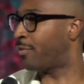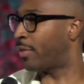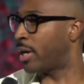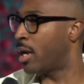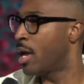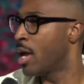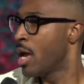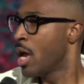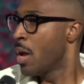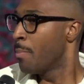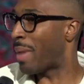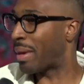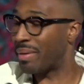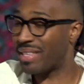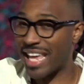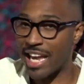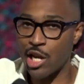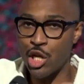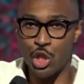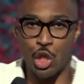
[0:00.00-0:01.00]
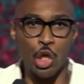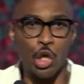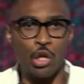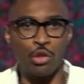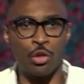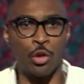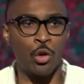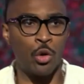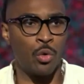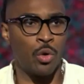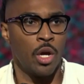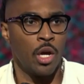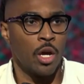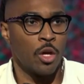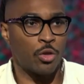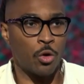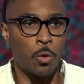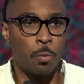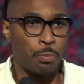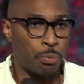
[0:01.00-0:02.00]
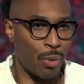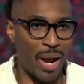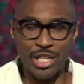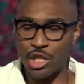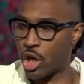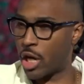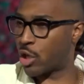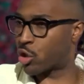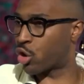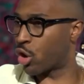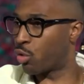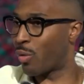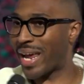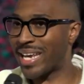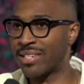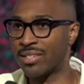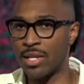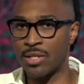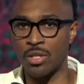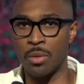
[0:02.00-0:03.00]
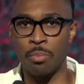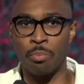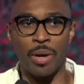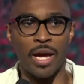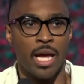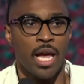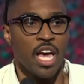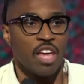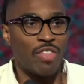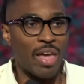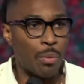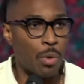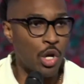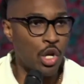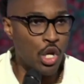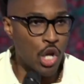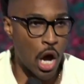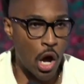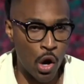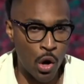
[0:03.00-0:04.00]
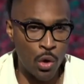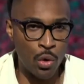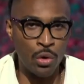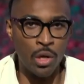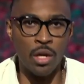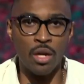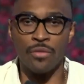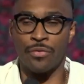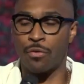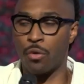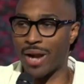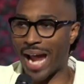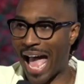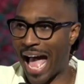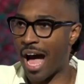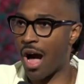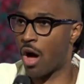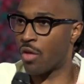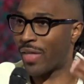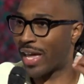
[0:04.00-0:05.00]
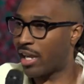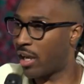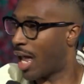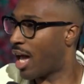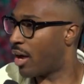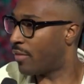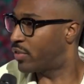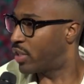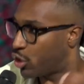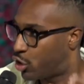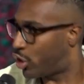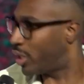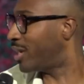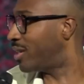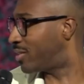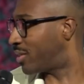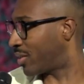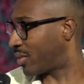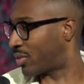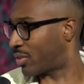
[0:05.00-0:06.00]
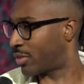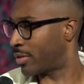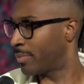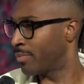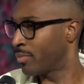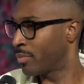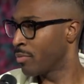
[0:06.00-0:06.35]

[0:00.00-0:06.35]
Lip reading: And maybe they endured through prejudice or racism, but they were known for how they loved Jesus.